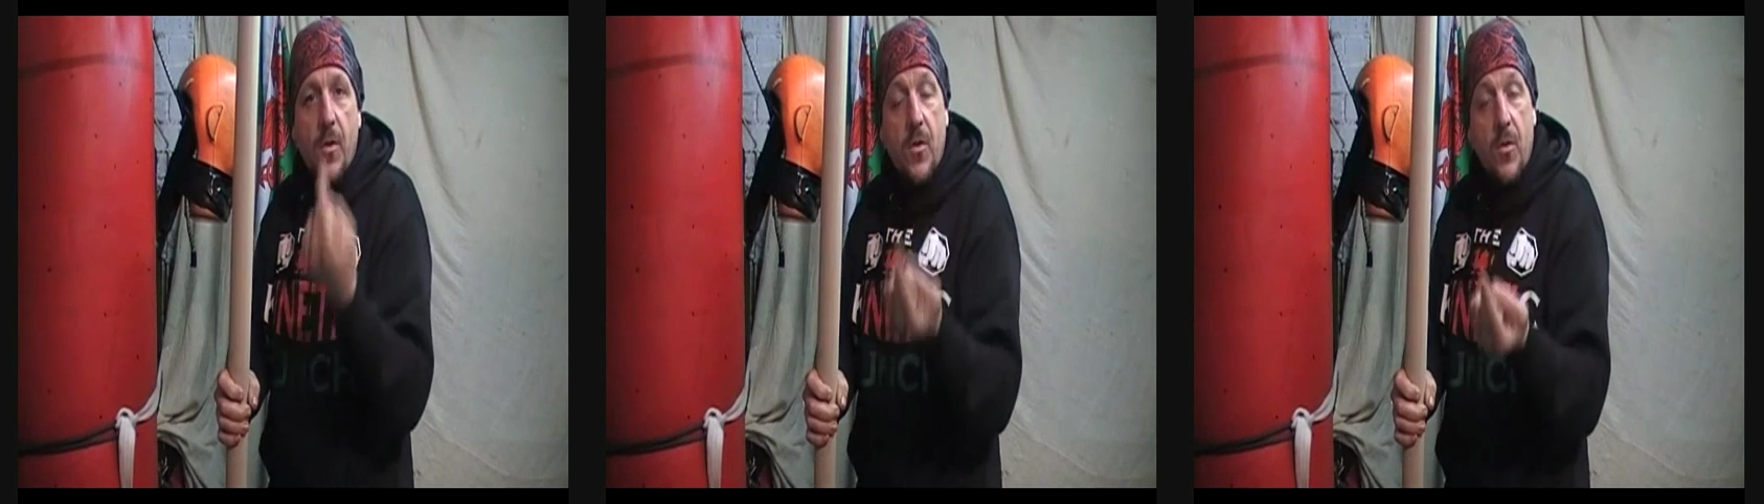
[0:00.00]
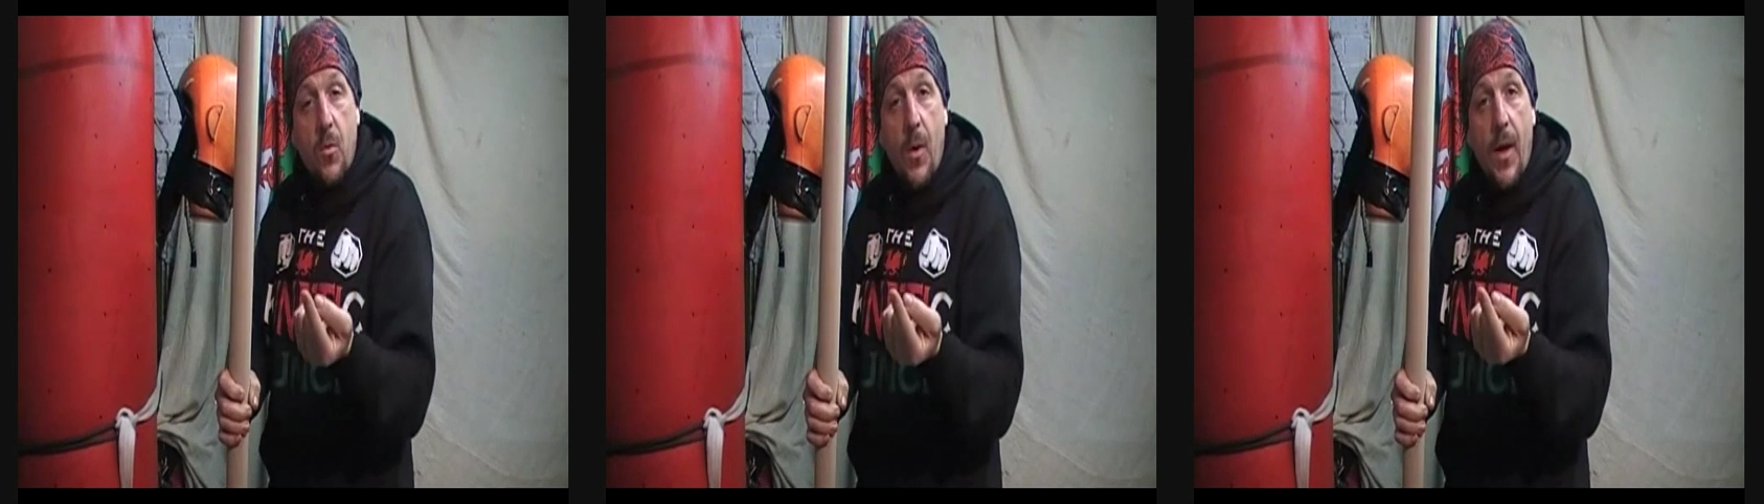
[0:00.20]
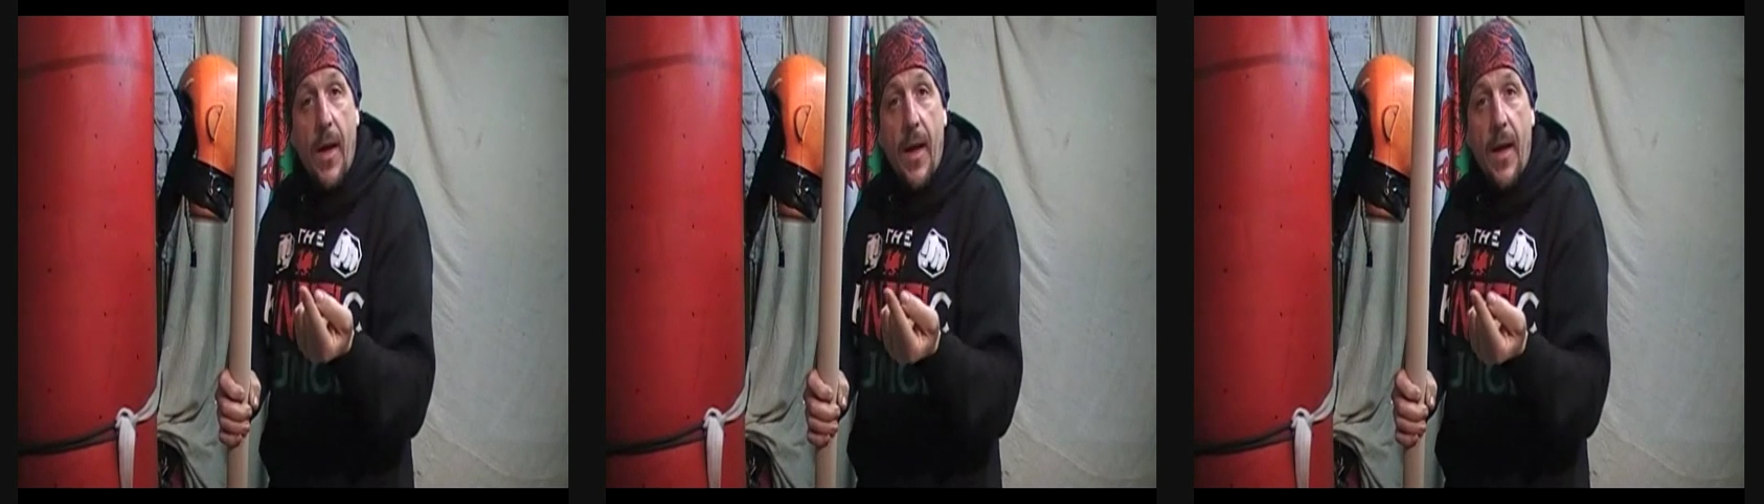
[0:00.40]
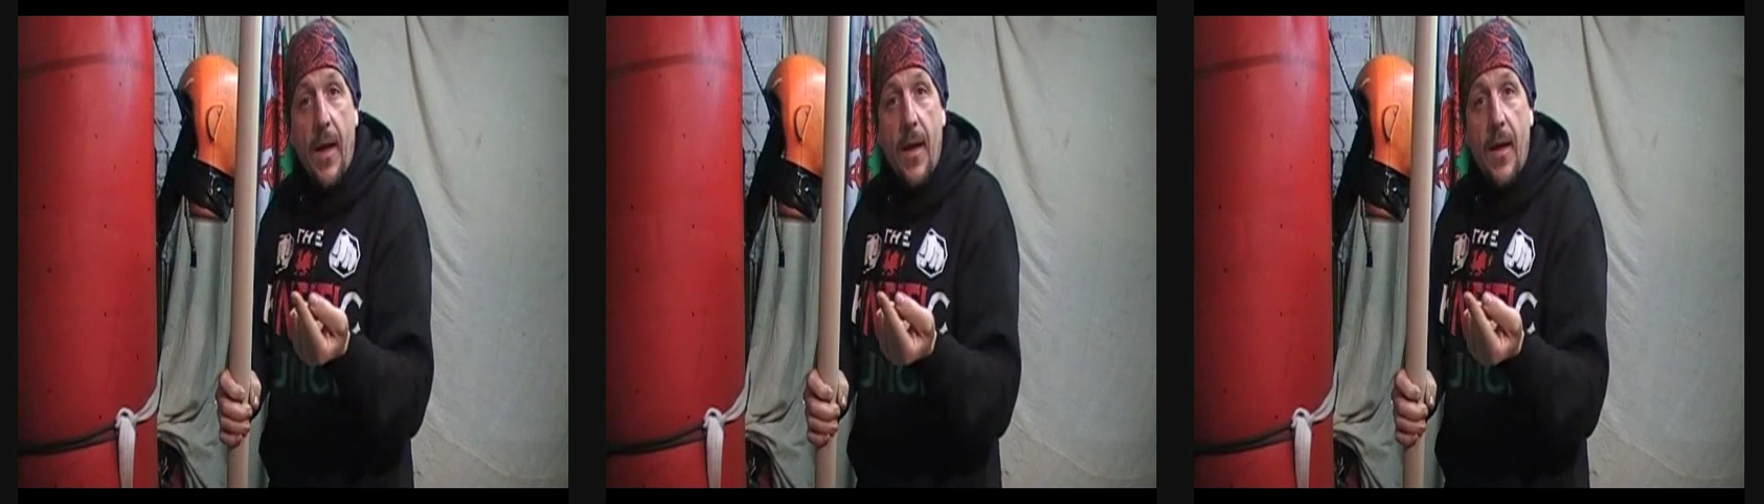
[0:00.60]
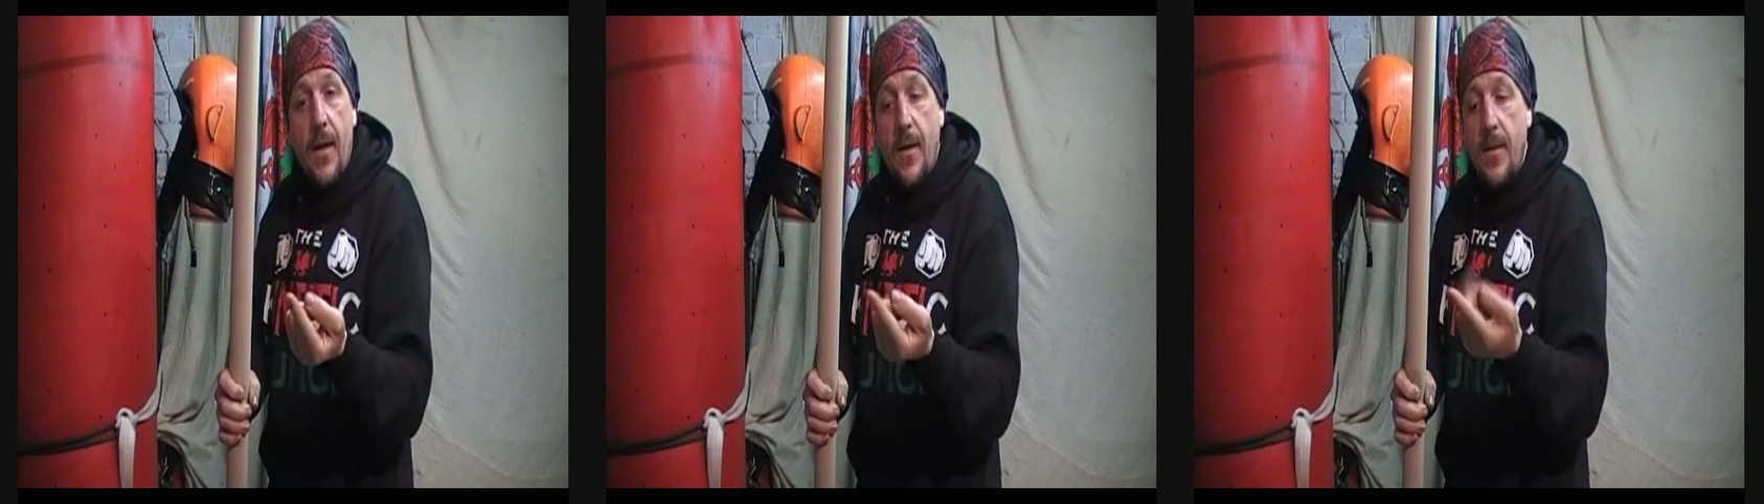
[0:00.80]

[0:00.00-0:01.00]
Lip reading: swing,